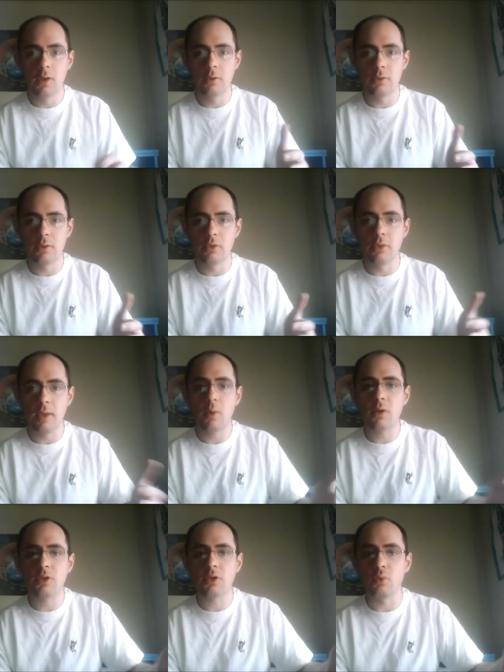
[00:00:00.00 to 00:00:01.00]
they
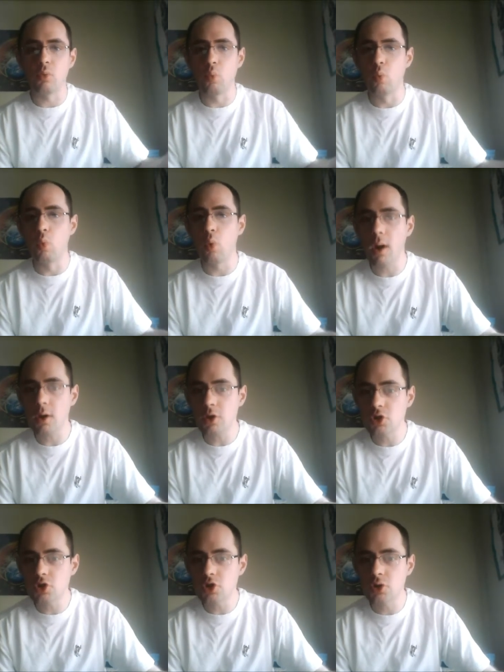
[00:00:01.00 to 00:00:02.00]
want to
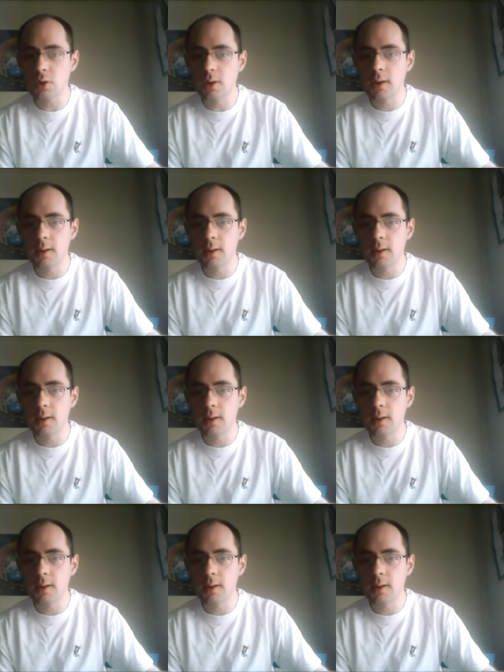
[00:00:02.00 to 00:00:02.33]
rush